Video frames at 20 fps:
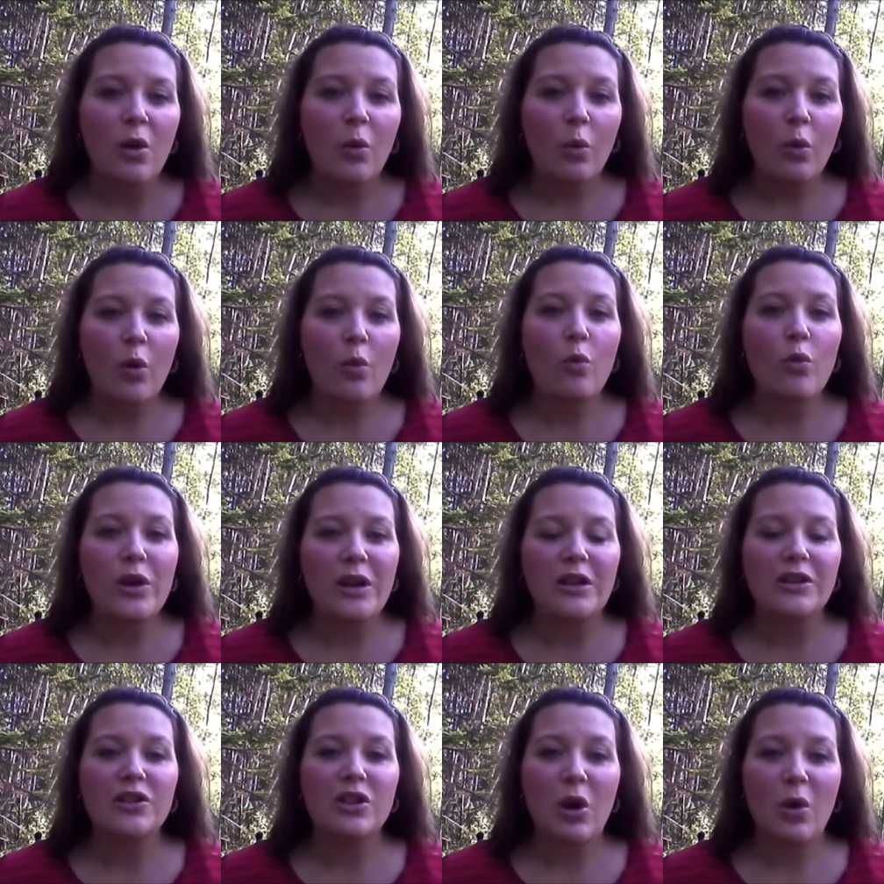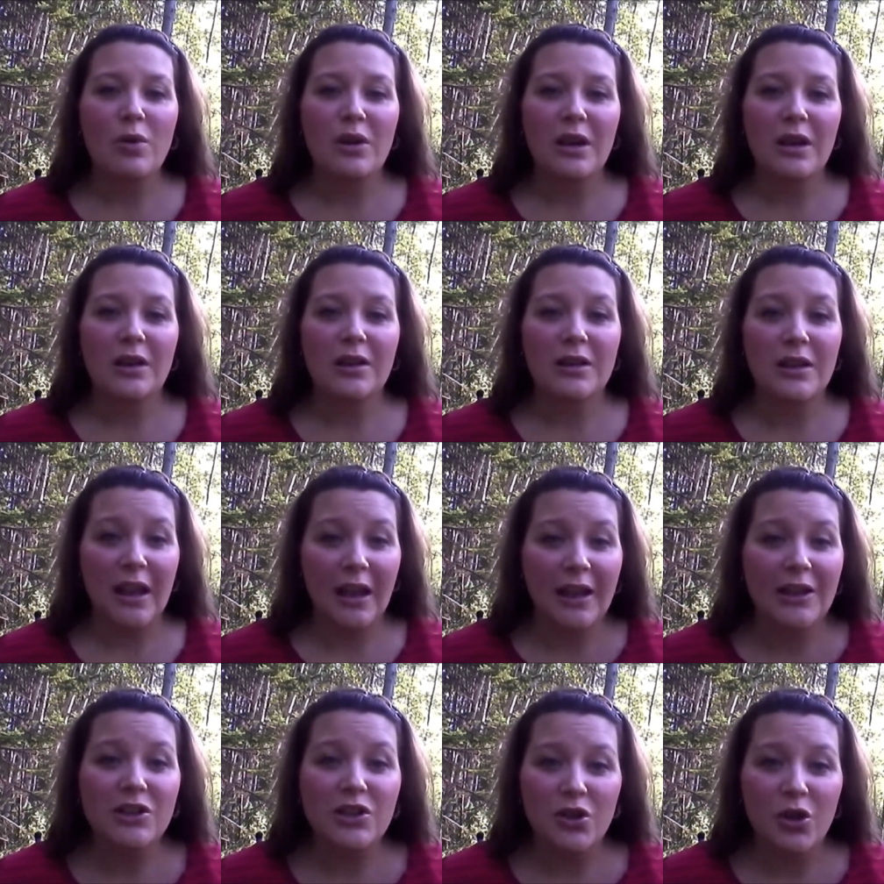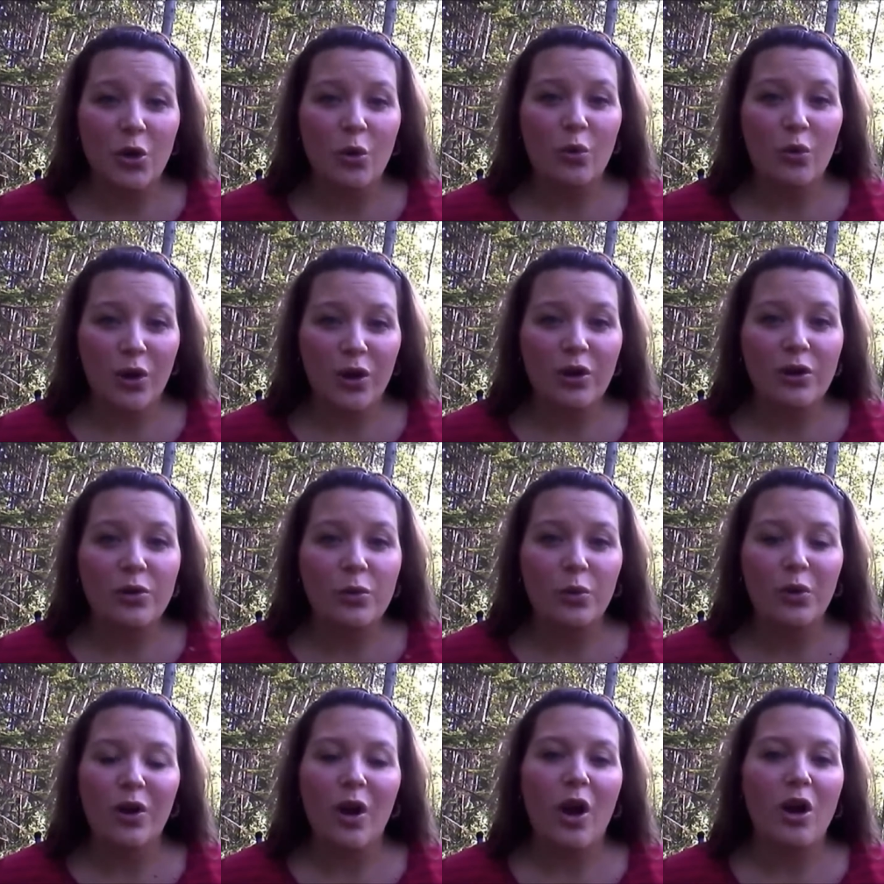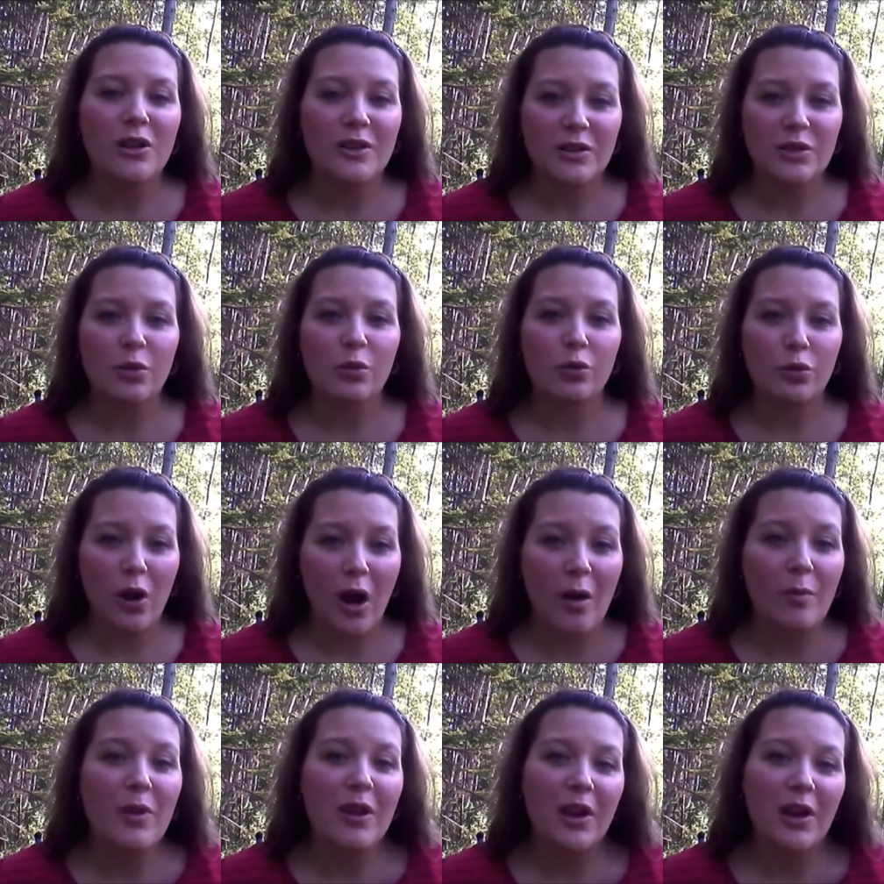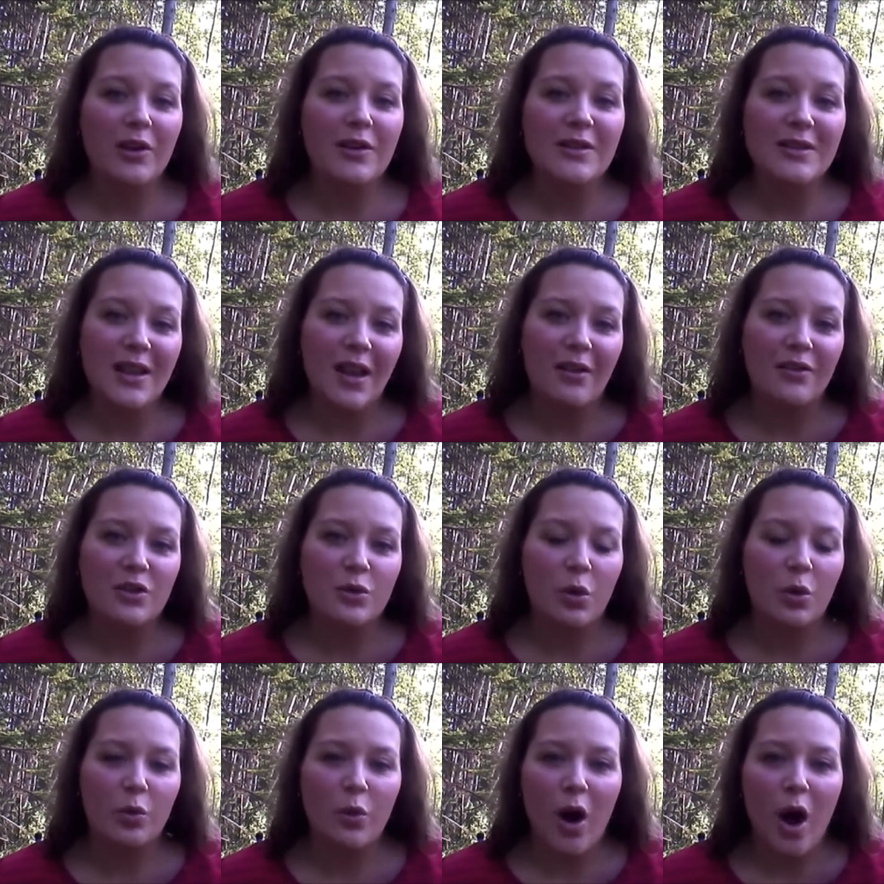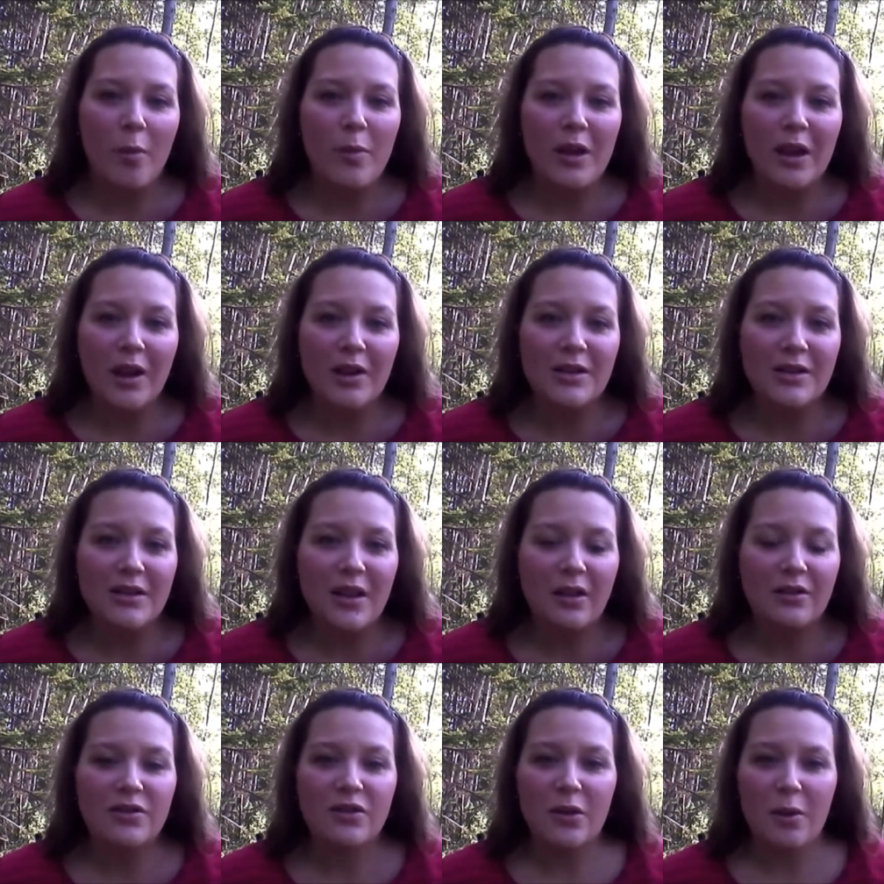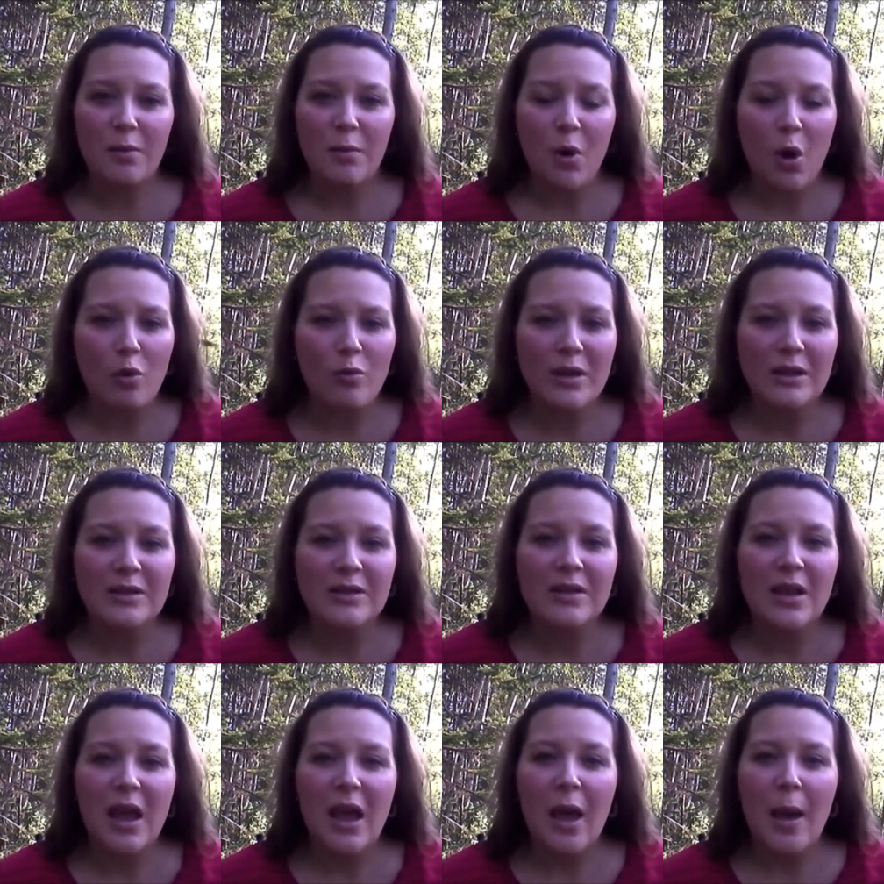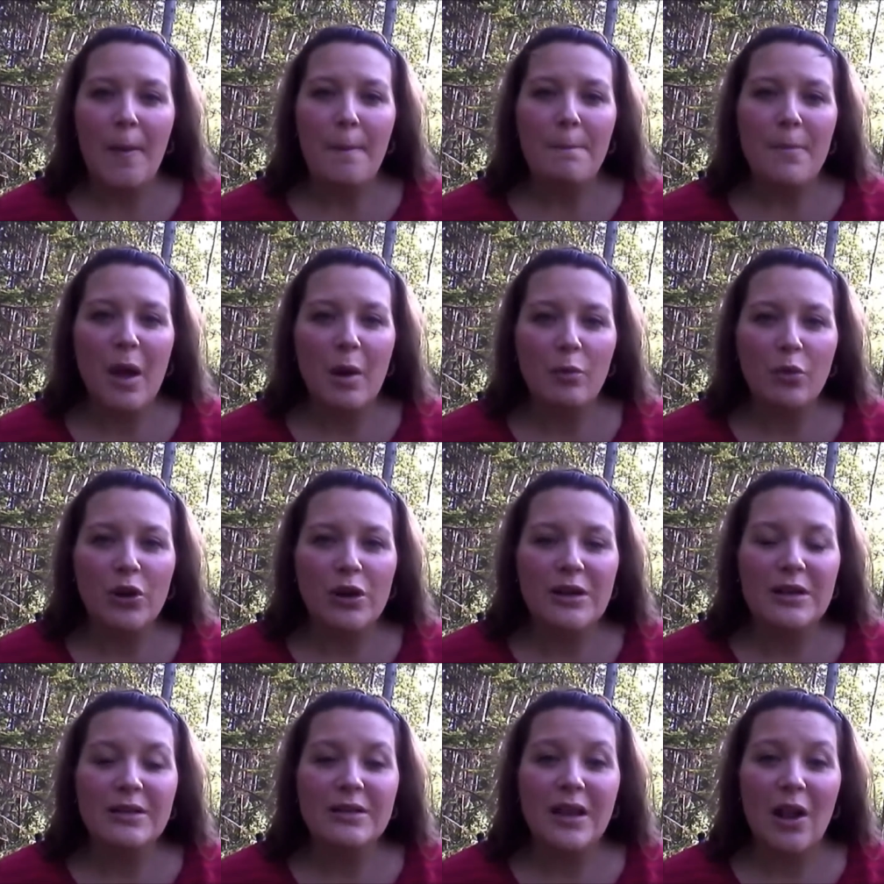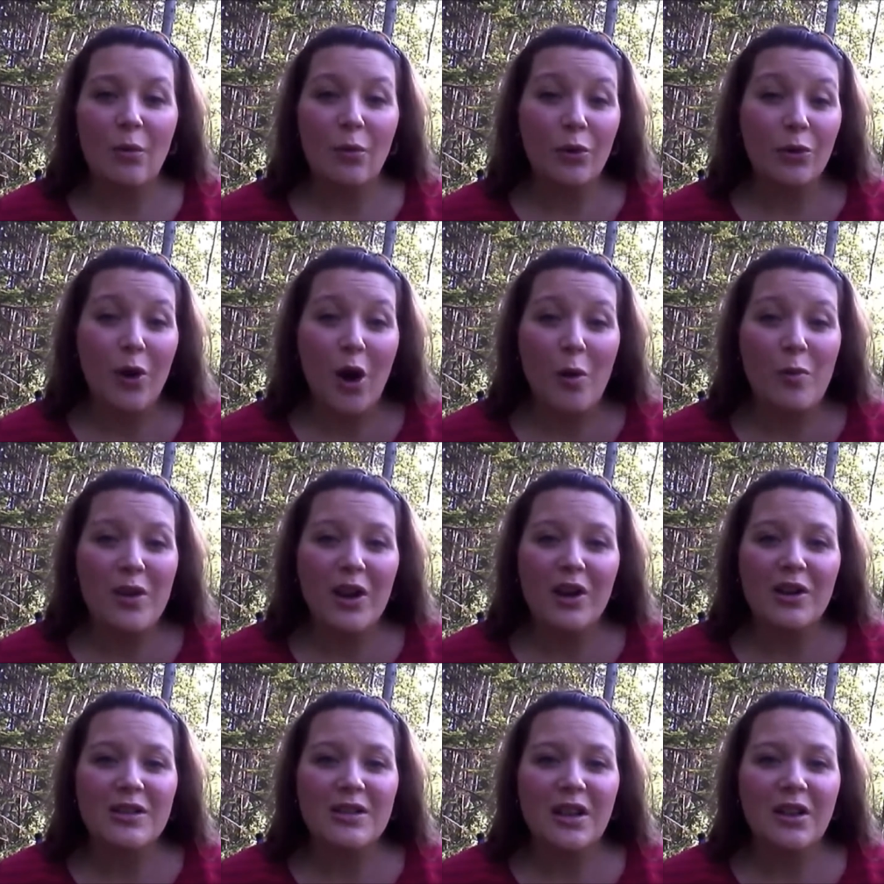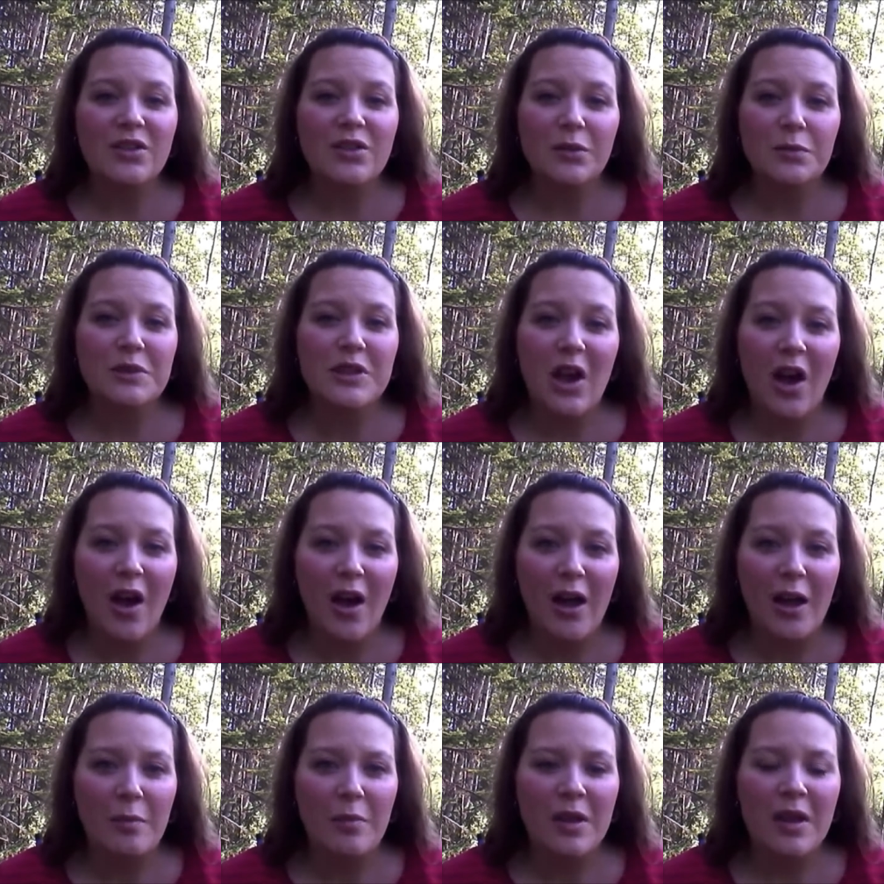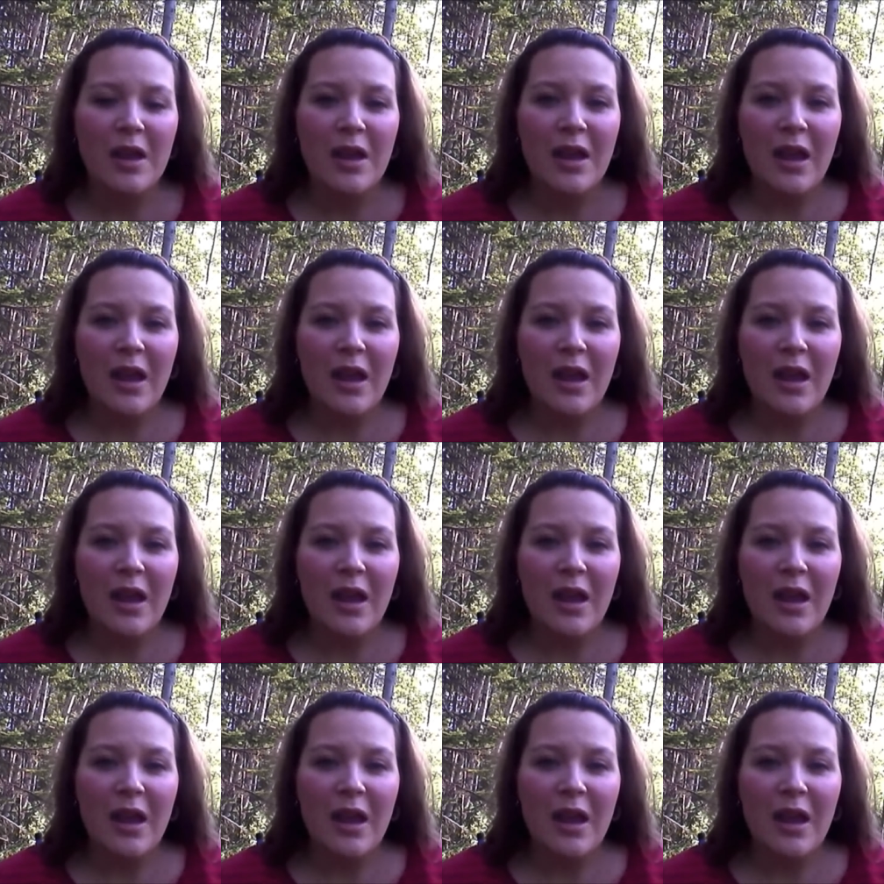When we don't engage in the world, we're also robbing ourselves. We're robbing ourselves from moments, memories, and we're robbing ourselves from time.